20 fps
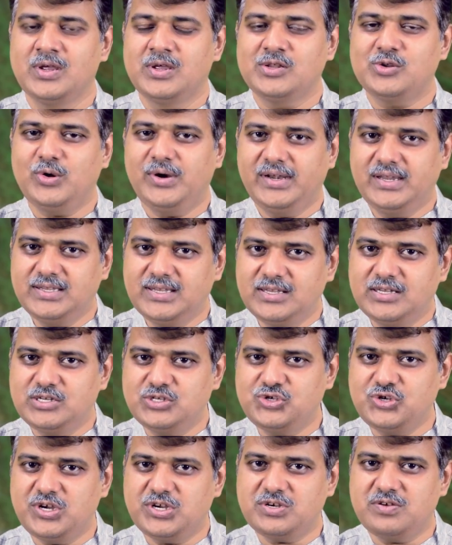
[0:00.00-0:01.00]
So it is a
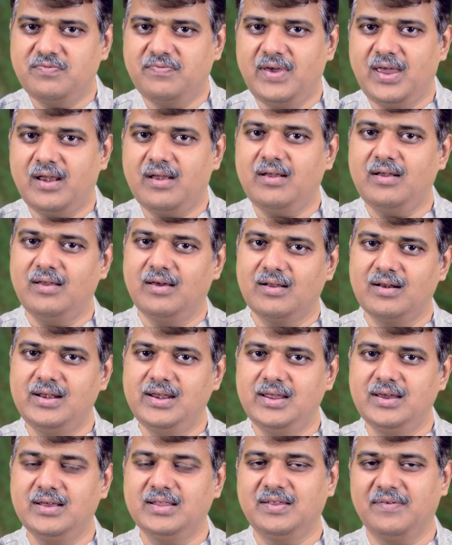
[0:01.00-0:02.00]
situation wherein
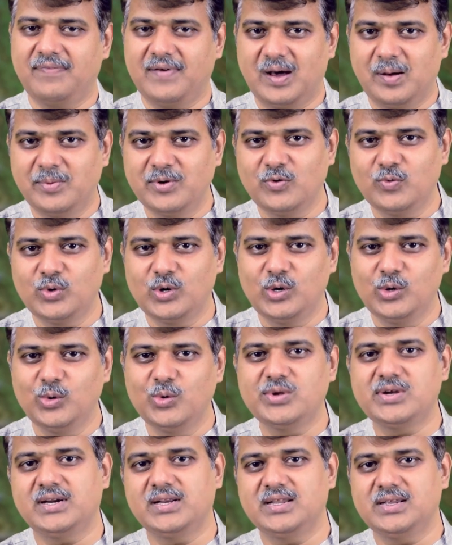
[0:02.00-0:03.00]
earlier the farmer would
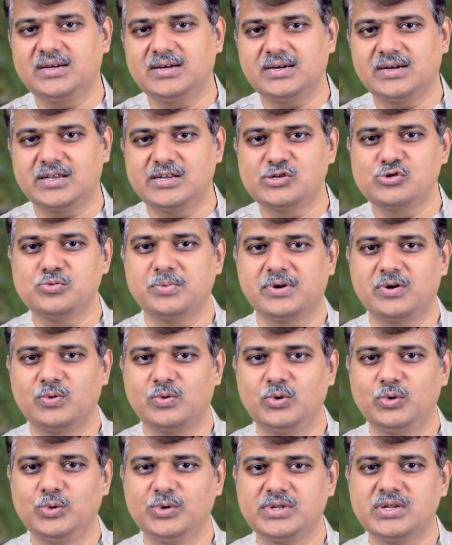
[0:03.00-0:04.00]
lose and the consumer
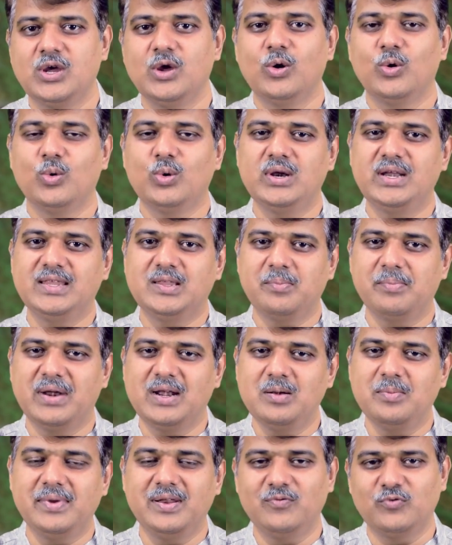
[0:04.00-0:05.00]
would lose, only the
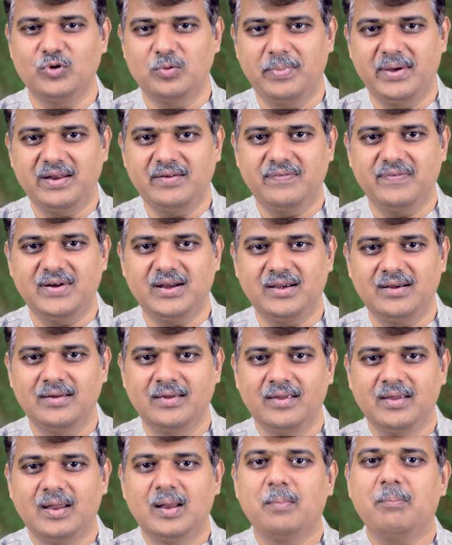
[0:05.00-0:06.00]
middleman would benefit.
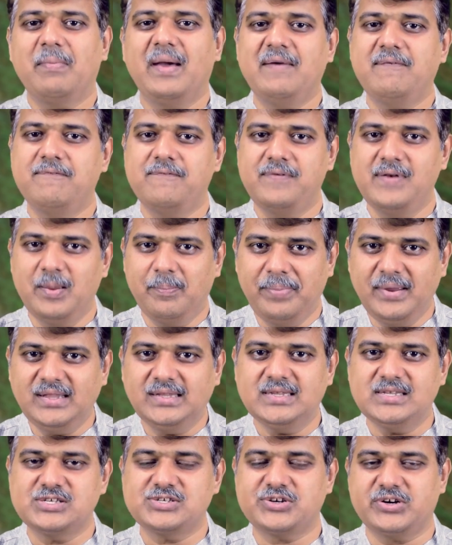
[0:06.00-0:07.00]
By flipping
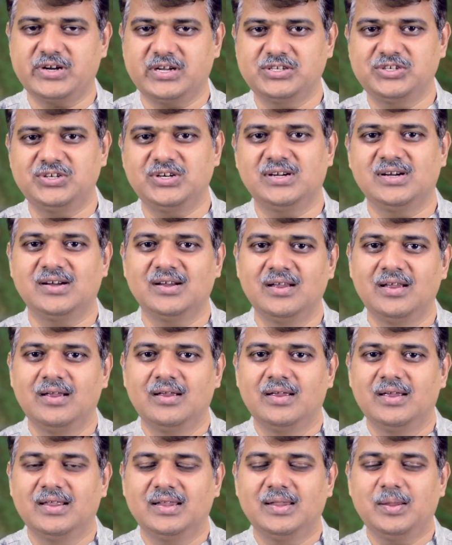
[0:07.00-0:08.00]
the structure,
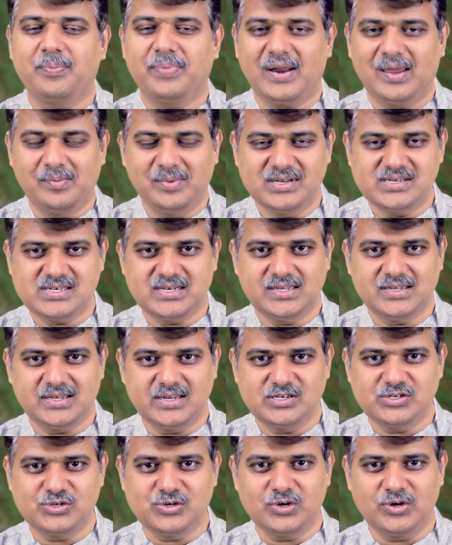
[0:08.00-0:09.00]
the Prime Minister has
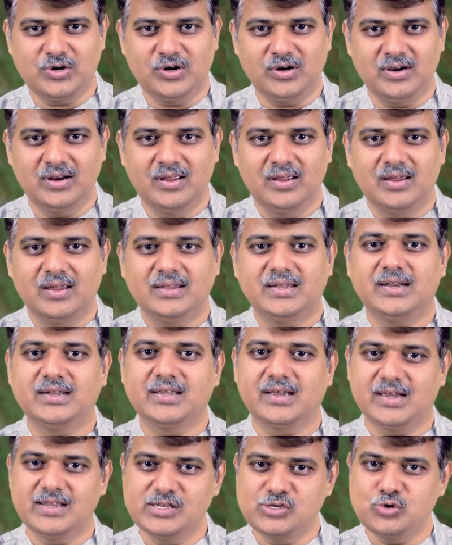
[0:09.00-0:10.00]
ensured that
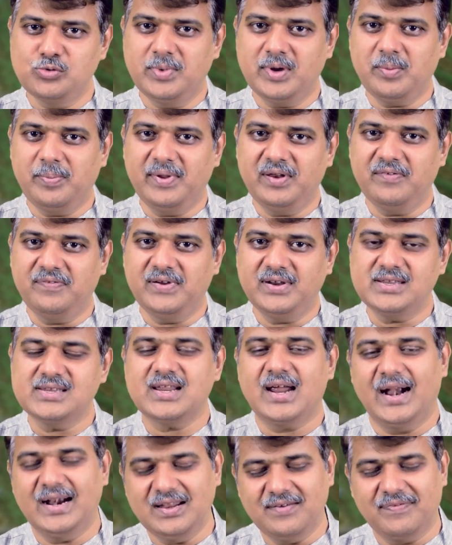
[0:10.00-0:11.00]
the consumer benefits
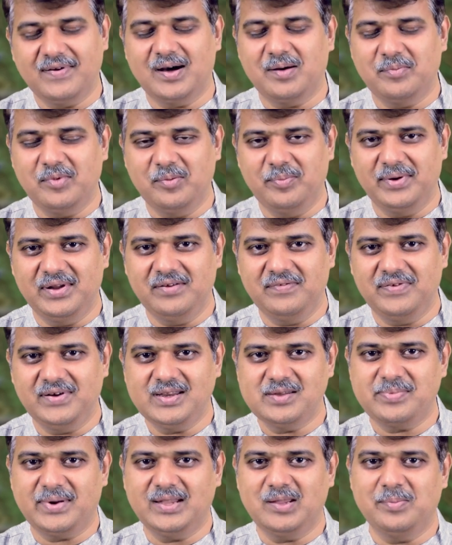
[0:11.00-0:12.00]
and the farmer
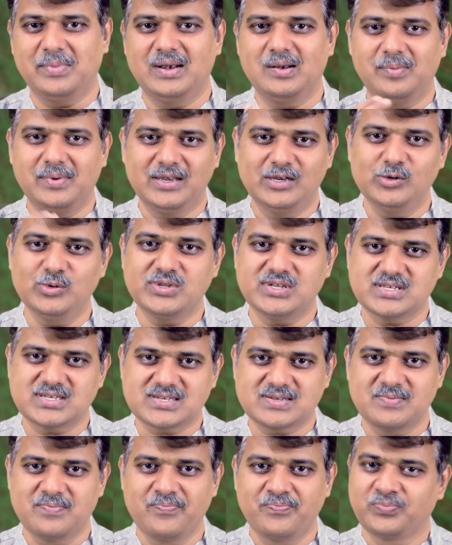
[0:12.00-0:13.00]
benefits, but the middleman
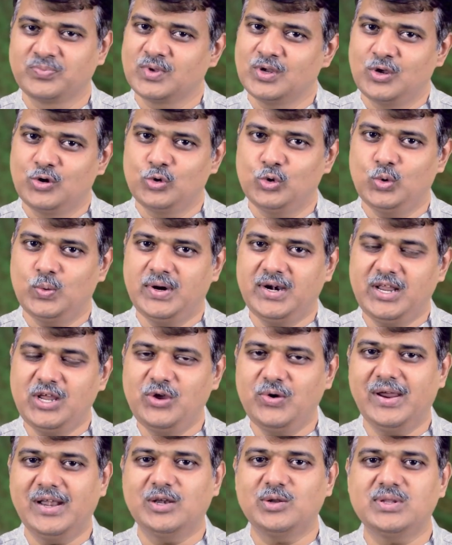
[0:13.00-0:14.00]
loses. No wonder
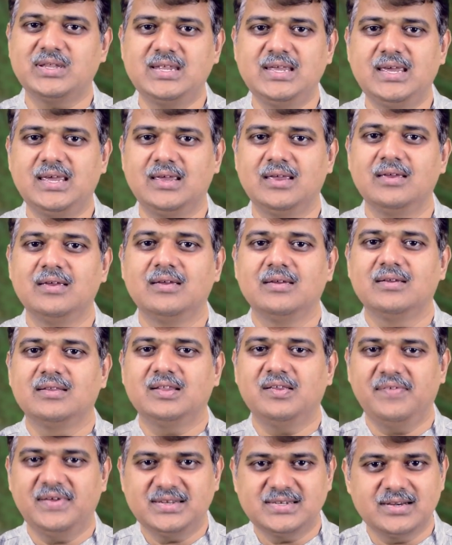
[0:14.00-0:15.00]
you get to see
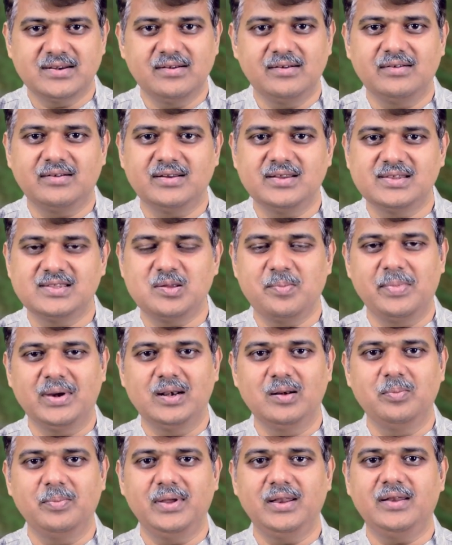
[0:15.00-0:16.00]
the vested interest, the
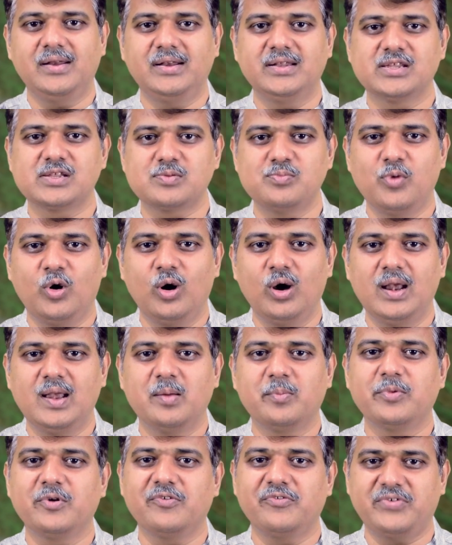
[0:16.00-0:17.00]
middlemen and the small
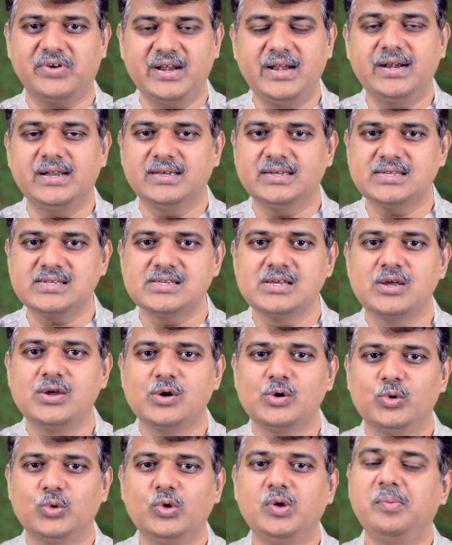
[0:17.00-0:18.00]
number of traders
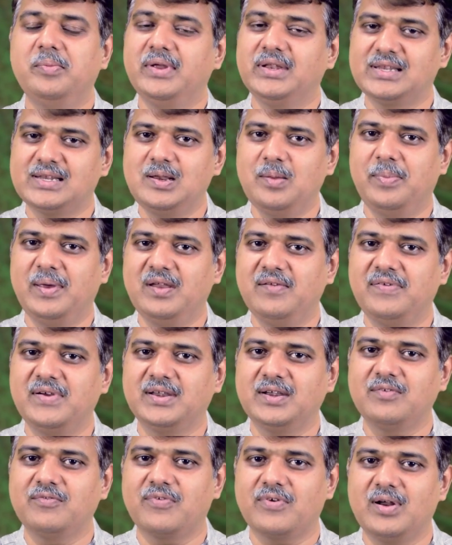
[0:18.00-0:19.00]
who immensely
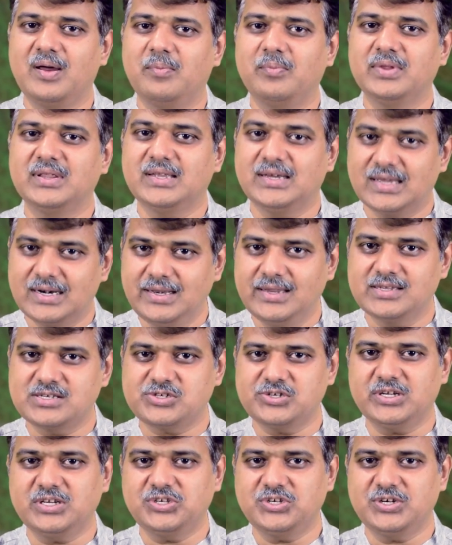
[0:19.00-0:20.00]
benefited from the earlier
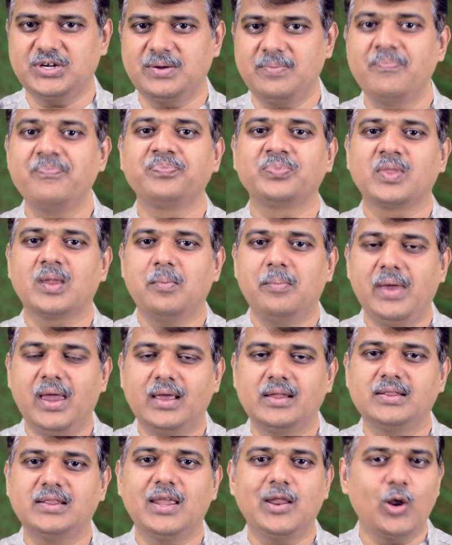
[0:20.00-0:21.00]
structure
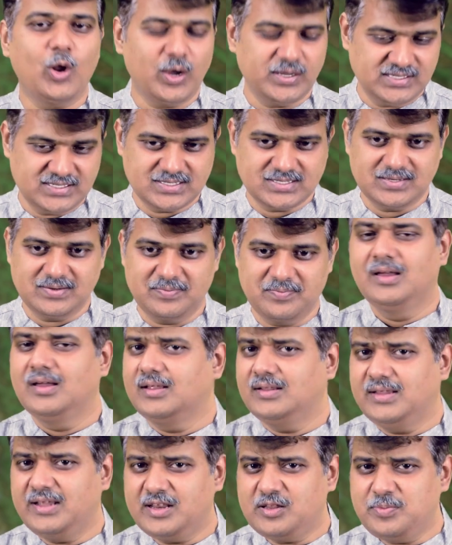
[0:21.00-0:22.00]
making the noise.
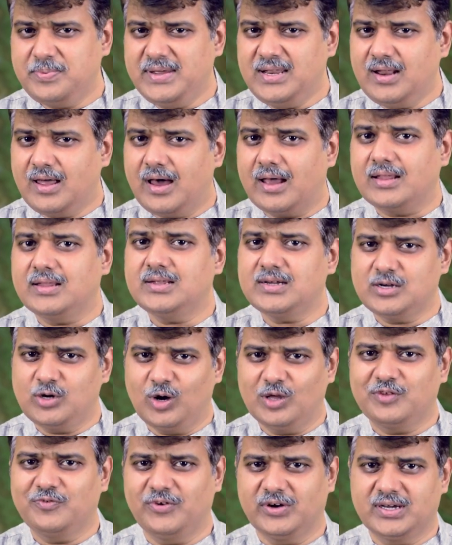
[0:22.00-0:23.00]
There has been another
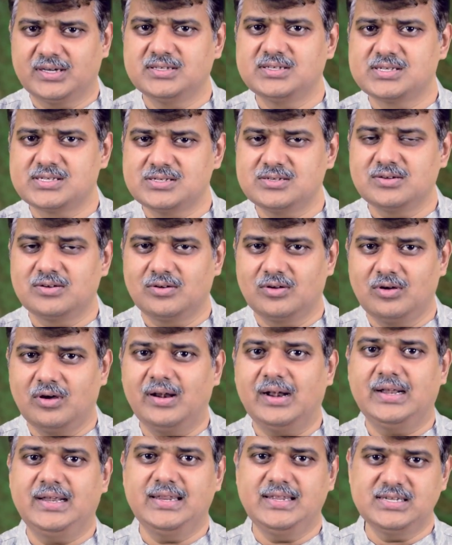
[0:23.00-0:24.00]
cause for concern,
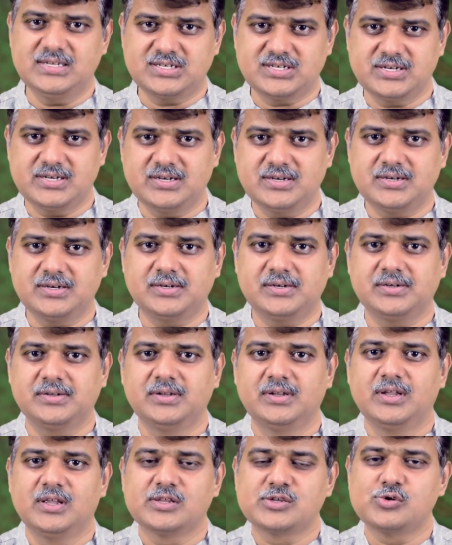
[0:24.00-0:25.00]
or at least
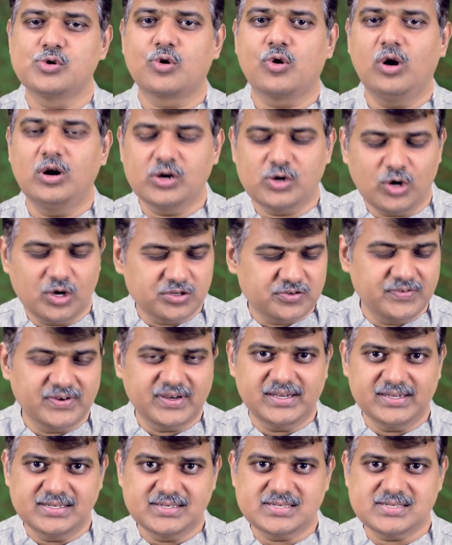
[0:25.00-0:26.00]
so-called cause for
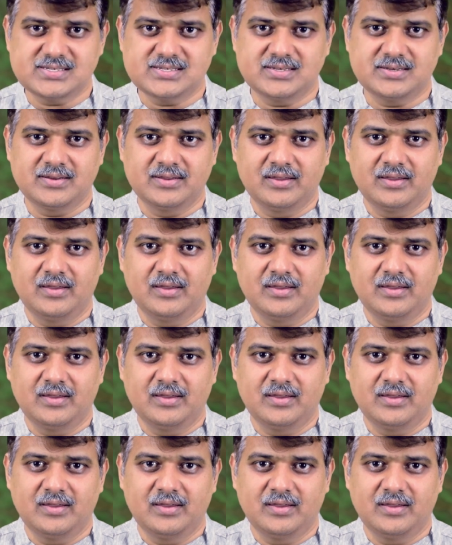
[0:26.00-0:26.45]
concern.